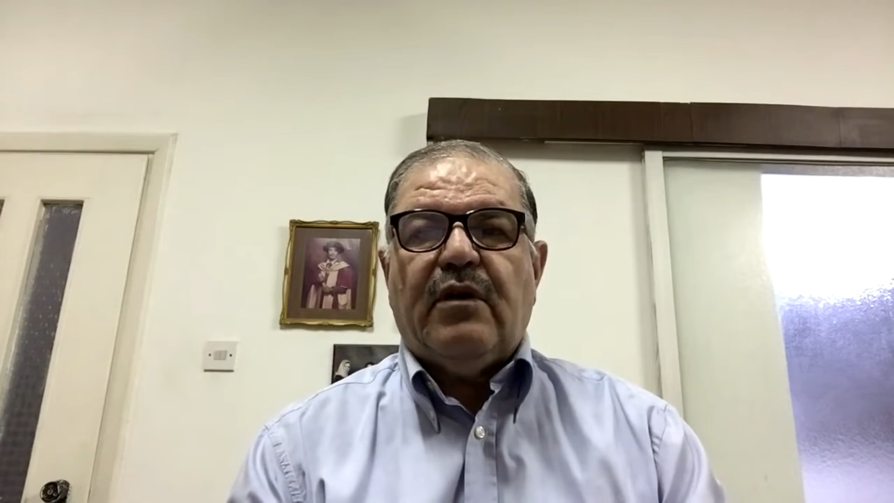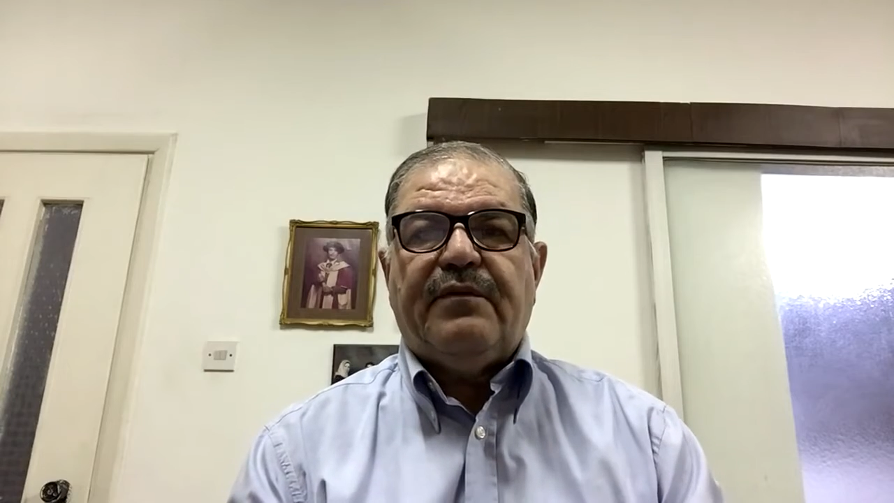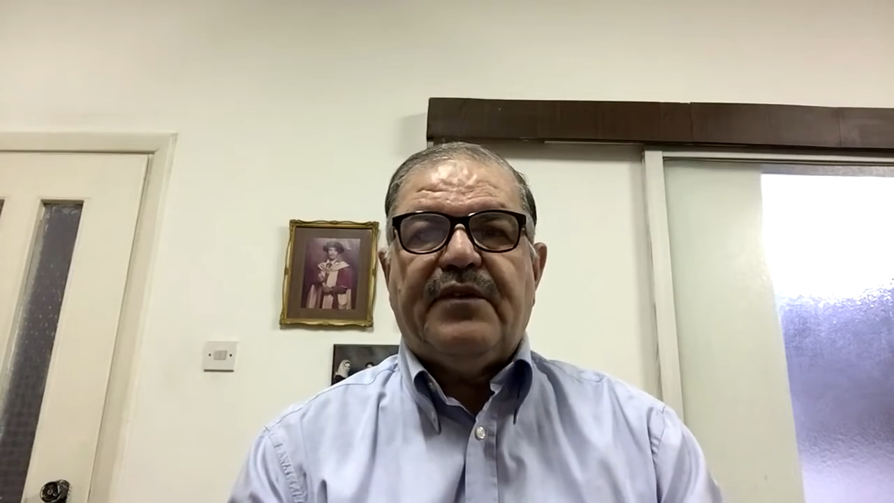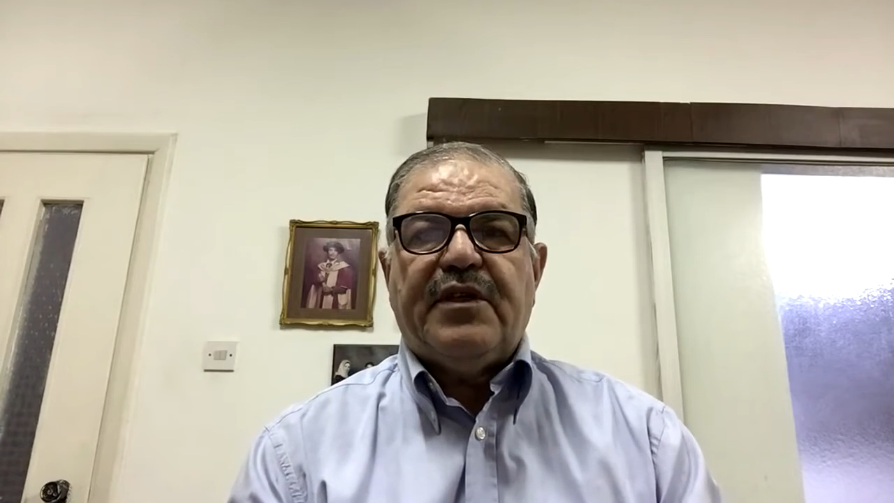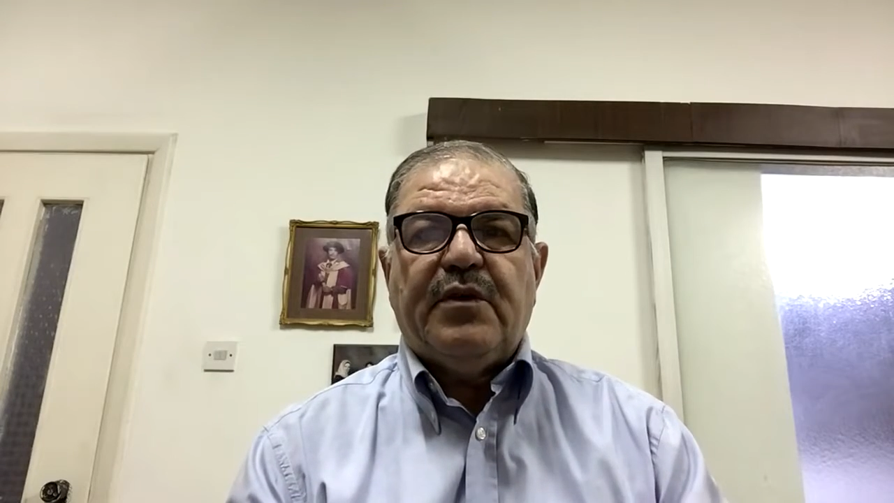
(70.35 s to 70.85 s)

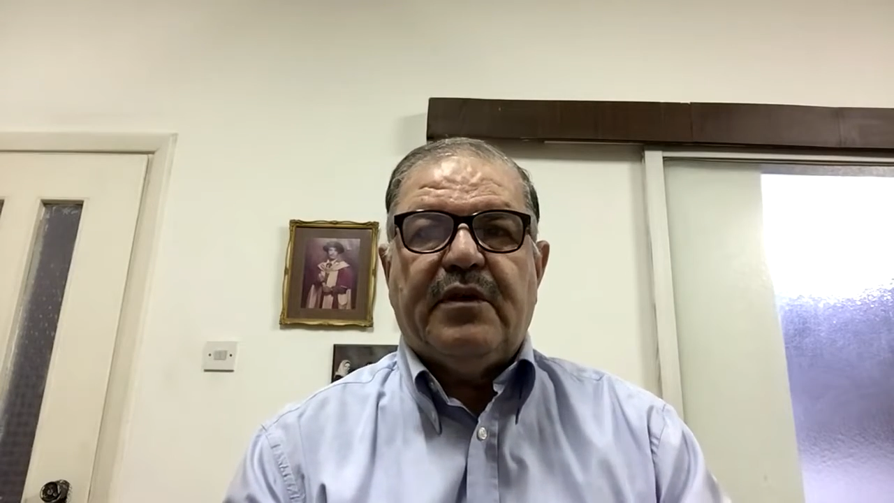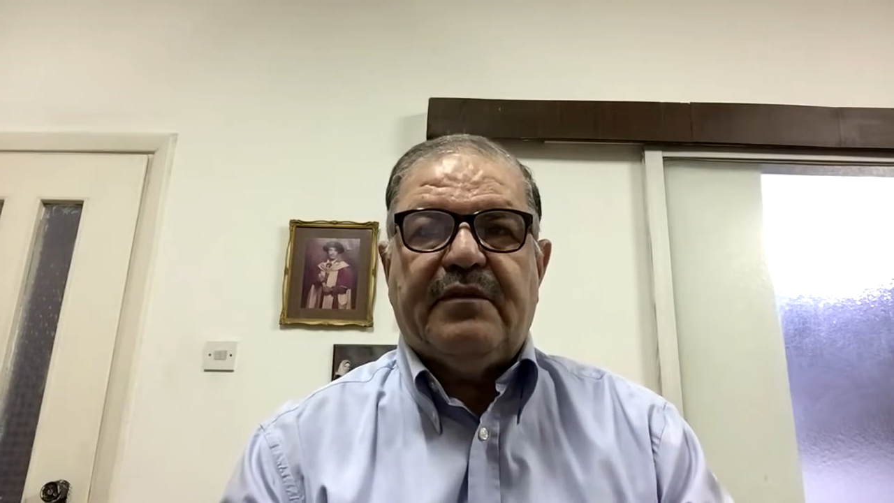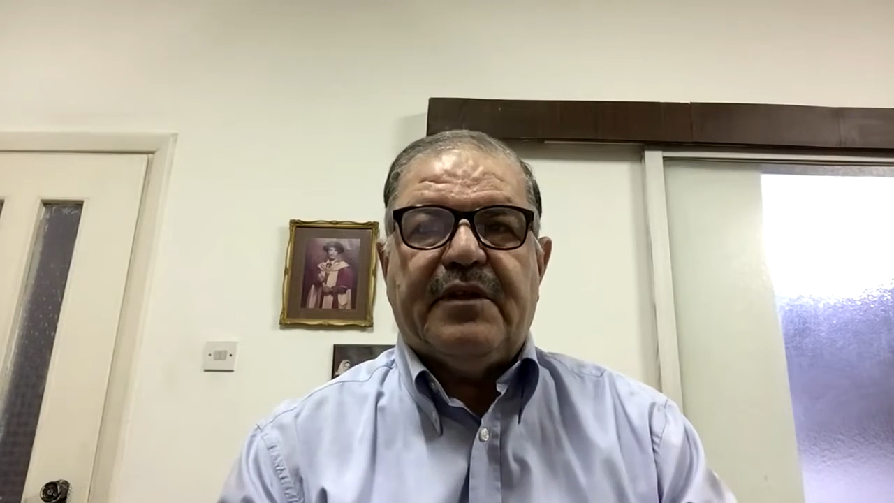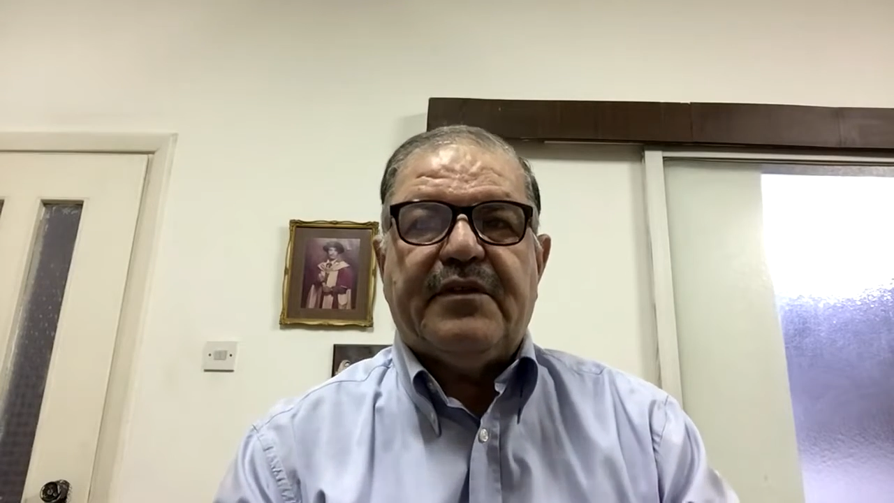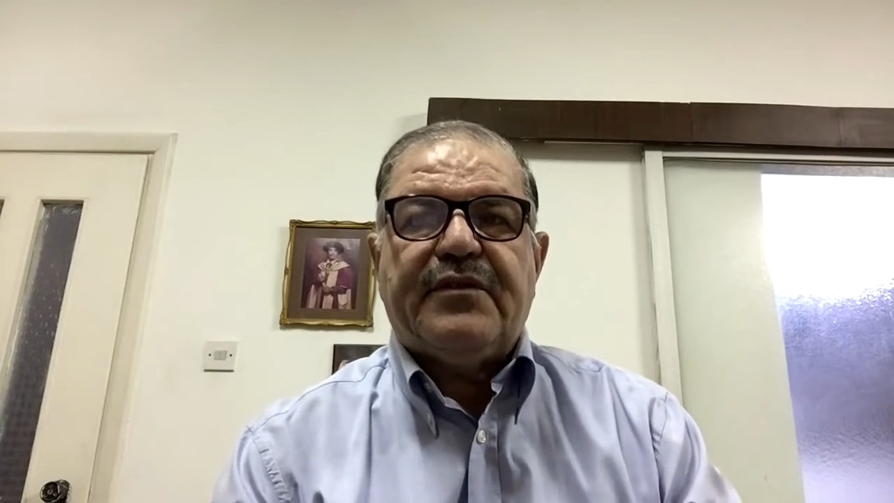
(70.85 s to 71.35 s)
of the
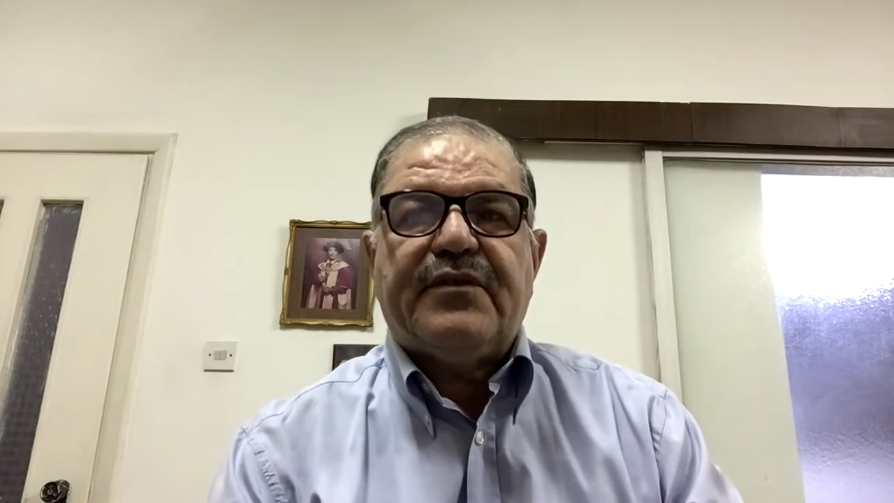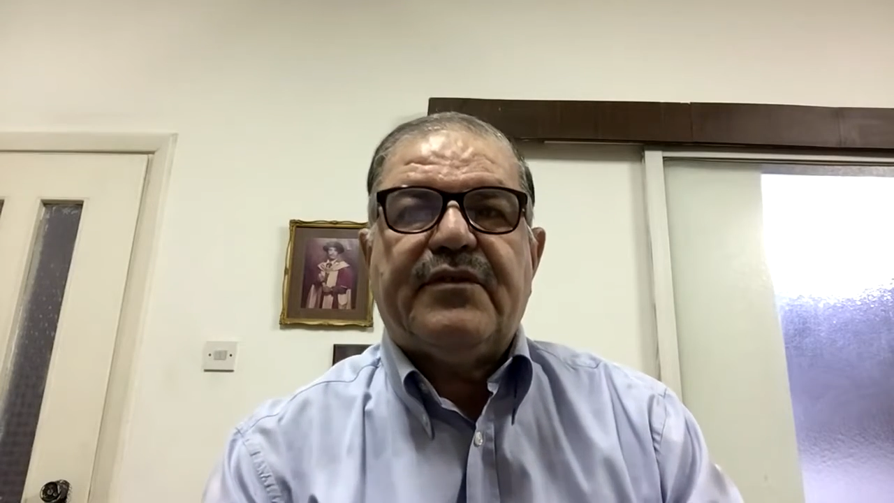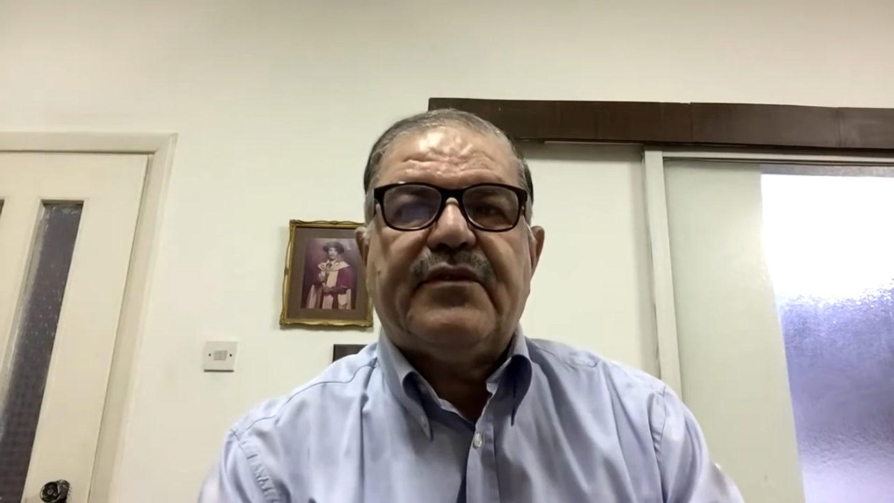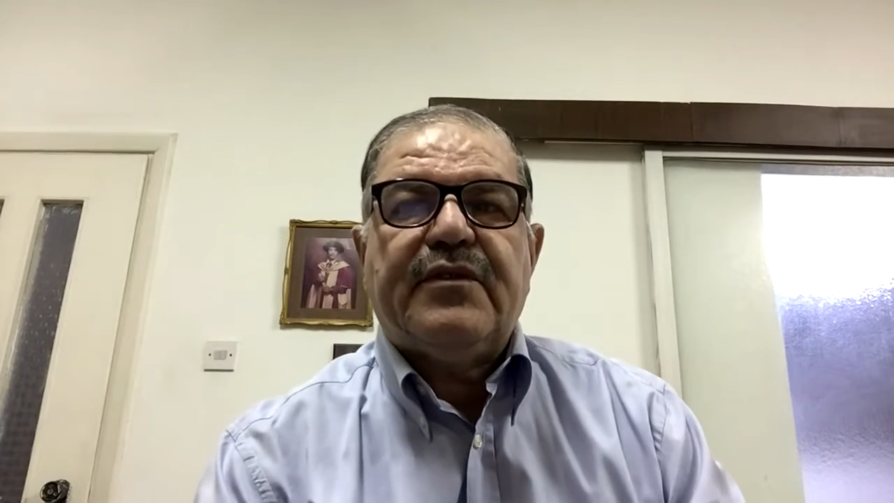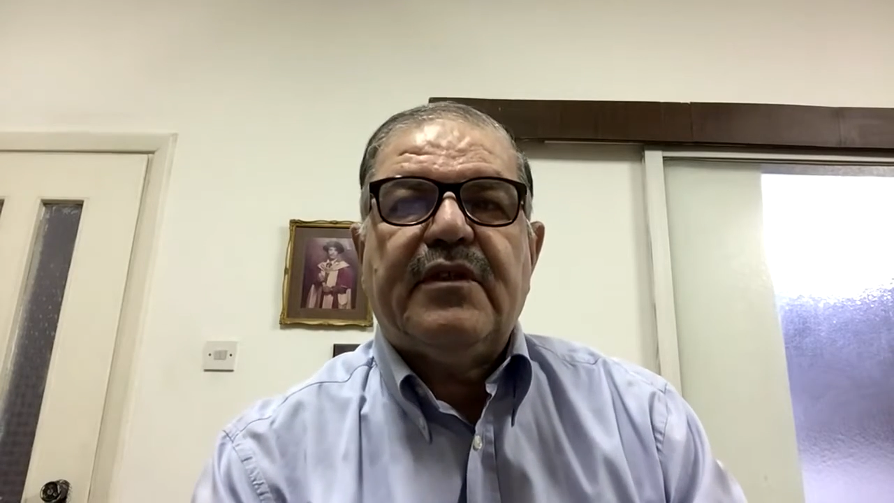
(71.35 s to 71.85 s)

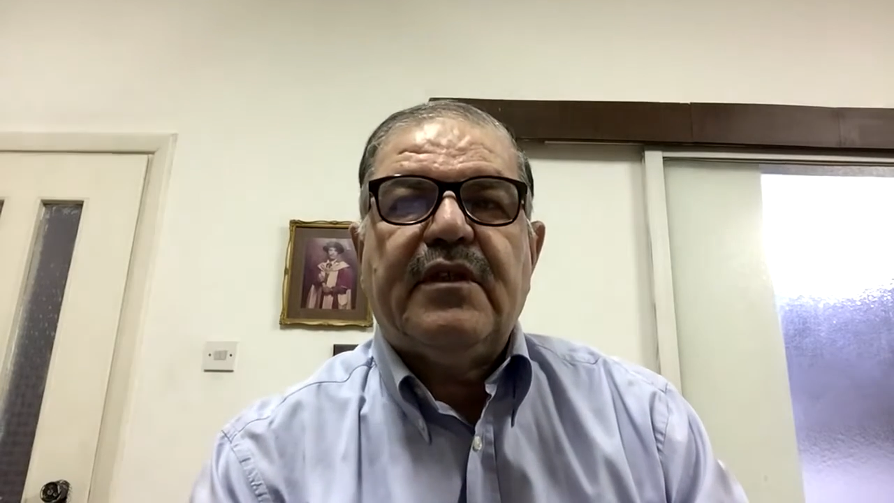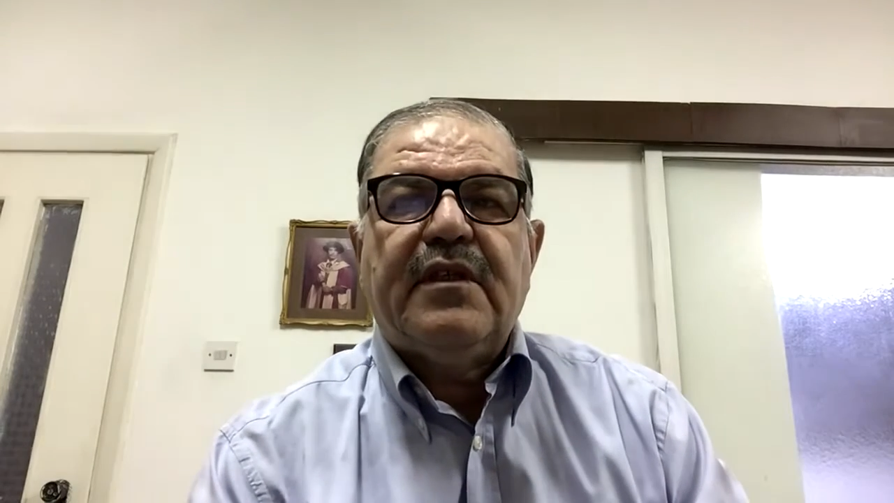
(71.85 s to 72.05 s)
universe.